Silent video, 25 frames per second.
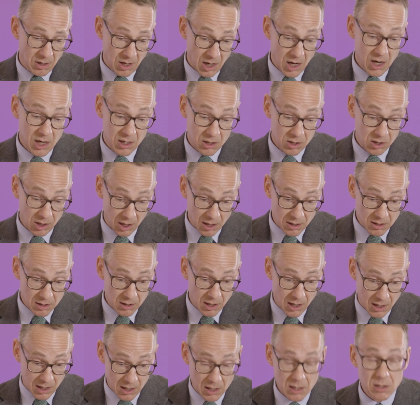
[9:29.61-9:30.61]
is
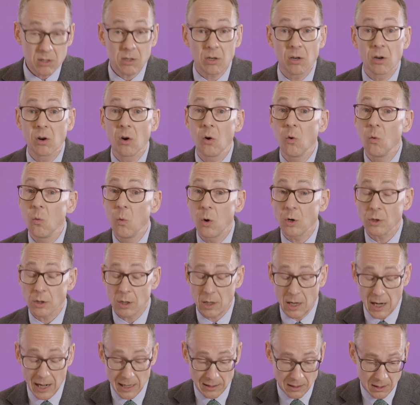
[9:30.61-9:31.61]
indeed
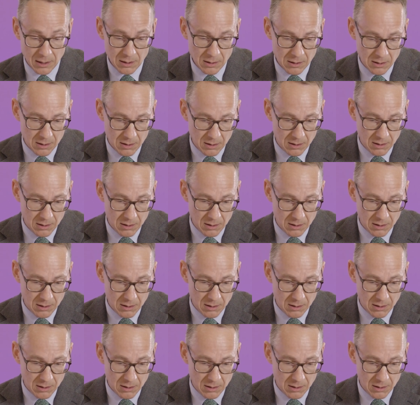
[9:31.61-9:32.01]
wooden-headed,